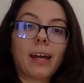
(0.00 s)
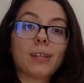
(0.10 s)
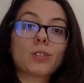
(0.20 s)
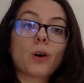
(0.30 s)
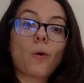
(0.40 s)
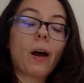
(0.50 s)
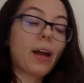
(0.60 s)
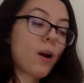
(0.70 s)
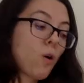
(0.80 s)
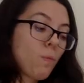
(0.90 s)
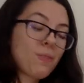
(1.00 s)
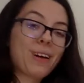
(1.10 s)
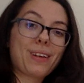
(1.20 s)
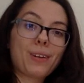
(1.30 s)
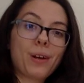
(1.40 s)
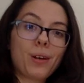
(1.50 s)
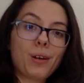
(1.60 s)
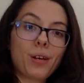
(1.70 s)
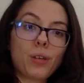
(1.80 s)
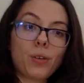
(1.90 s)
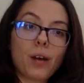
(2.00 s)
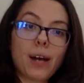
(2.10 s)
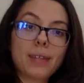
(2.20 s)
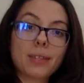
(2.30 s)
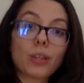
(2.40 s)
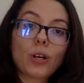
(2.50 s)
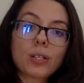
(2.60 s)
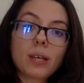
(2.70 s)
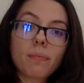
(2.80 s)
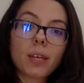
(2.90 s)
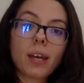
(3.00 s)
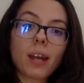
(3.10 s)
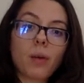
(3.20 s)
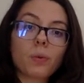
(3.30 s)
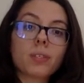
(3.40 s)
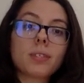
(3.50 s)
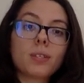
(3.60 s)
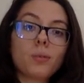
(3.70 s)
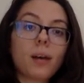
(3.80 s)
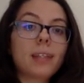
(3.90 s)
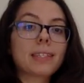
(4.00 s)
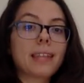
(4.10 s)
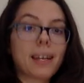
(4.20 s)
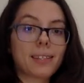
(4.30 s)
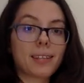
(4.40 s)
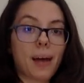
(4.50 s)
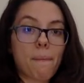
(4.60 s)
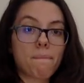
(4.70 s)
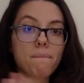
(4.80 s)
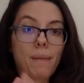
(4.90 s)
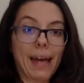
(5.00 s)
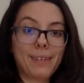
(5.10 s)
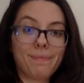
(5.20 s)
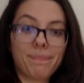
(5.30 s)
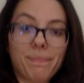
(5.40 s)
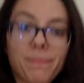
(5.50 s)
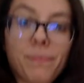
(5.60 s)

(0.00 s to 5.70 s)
And so I hope that you guys learned something, and I will see you guys next time. Bye.